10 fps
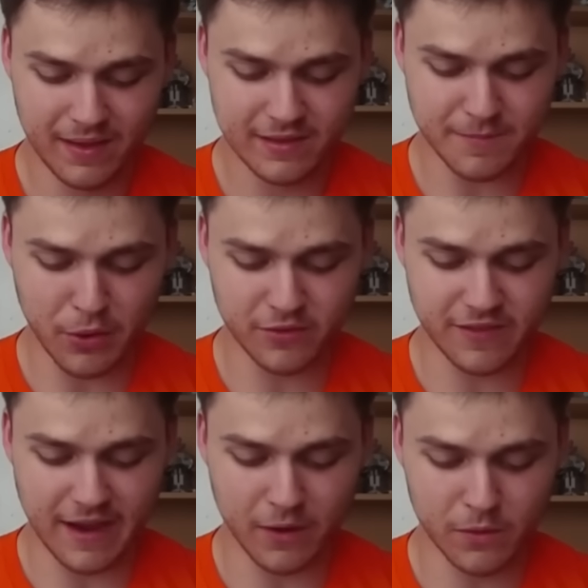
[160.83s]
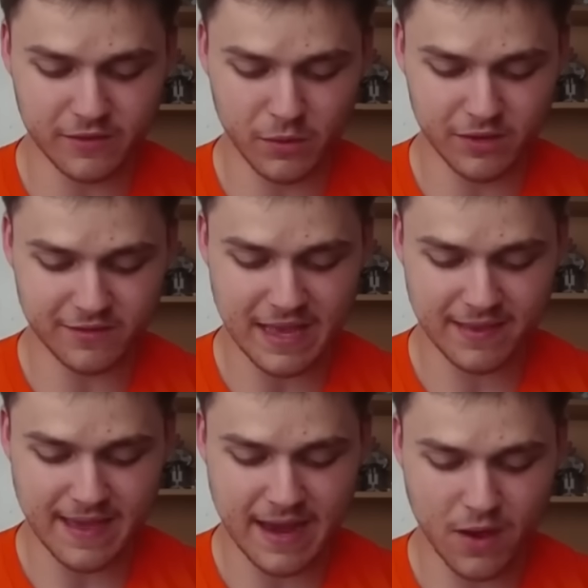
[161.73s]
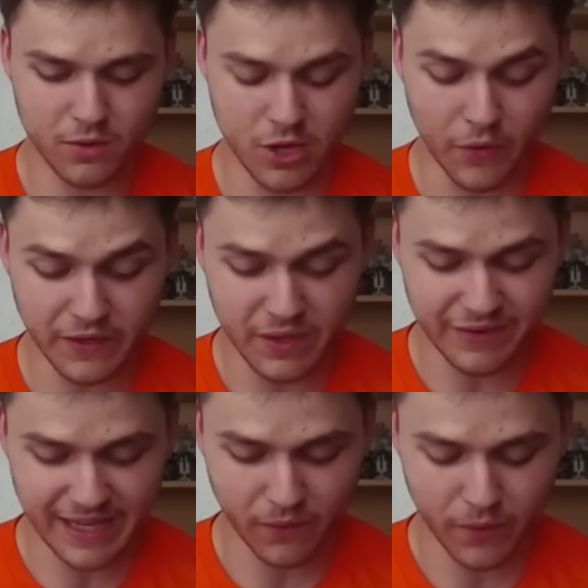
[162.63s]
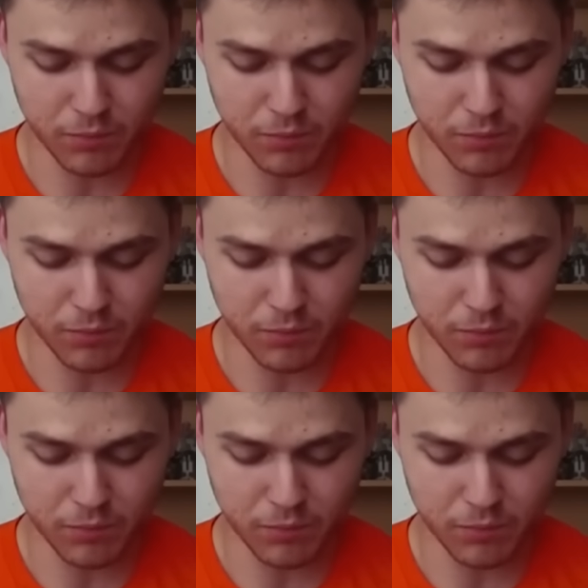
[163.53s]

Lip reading: Suppose the arrows here will just take that out. No, they don't even kill the